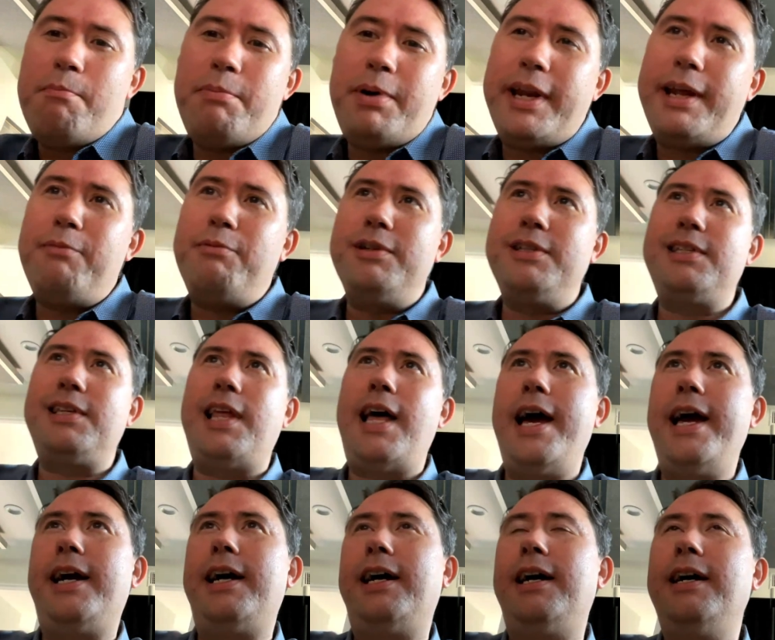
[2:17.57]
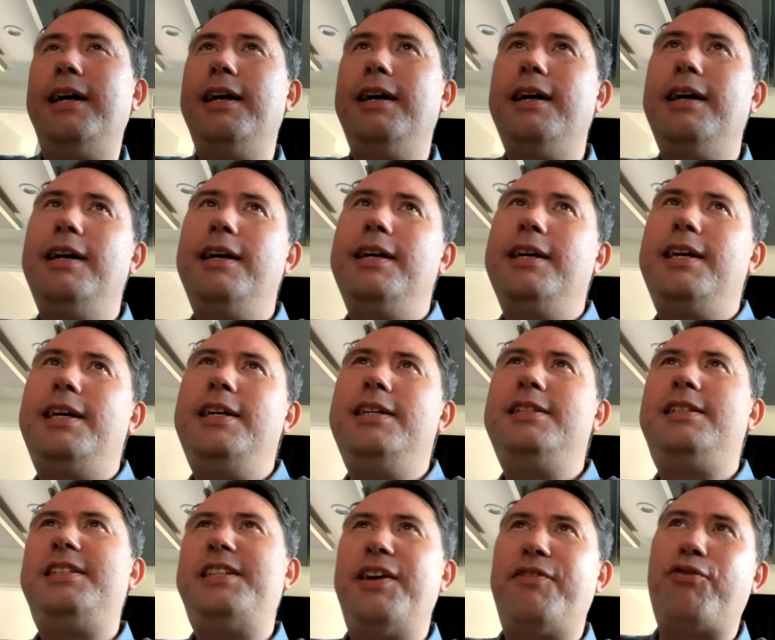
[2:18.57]
but it was like,
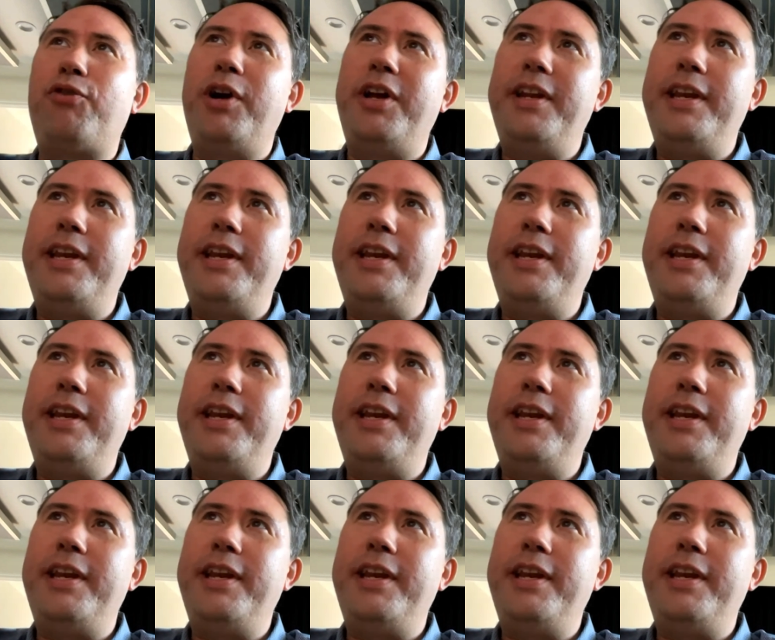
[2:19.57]
he's different